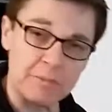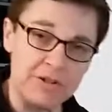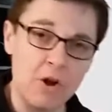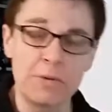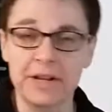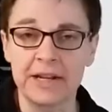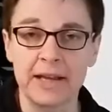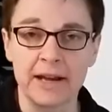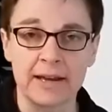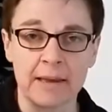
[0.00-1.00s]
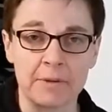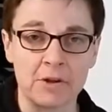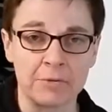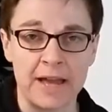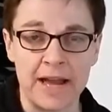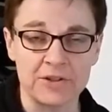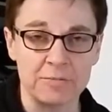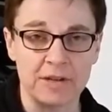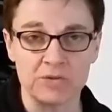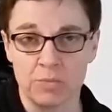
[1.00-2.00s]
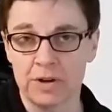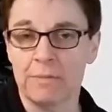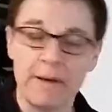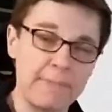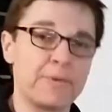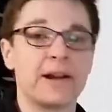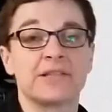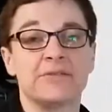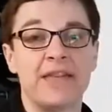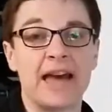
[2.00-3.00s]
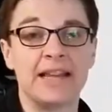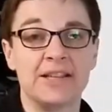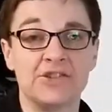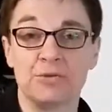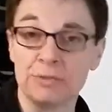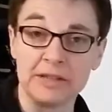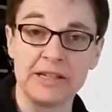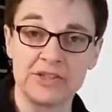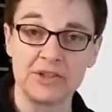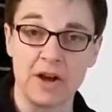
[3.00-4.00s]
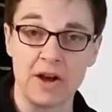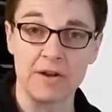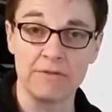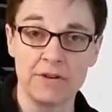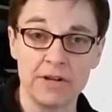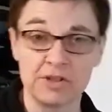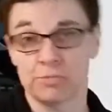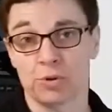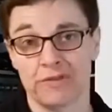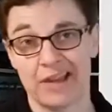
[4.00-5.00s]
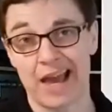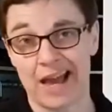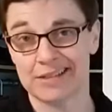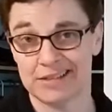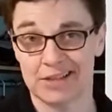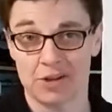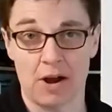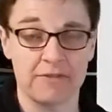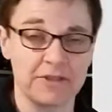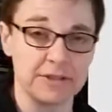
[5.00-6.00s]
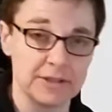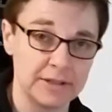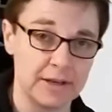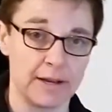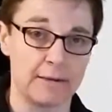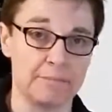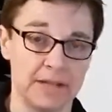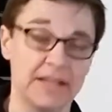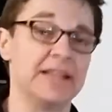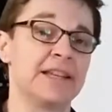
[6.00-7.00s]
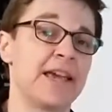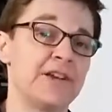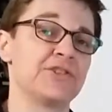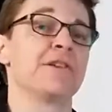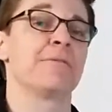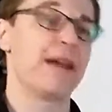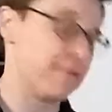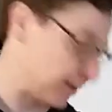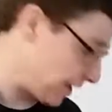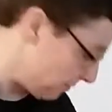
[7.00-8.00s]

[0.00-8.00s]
And we know we're getting a chemical reaction because one of the byproducts of that is the release of some sort of gas. That's often an indication that we're having a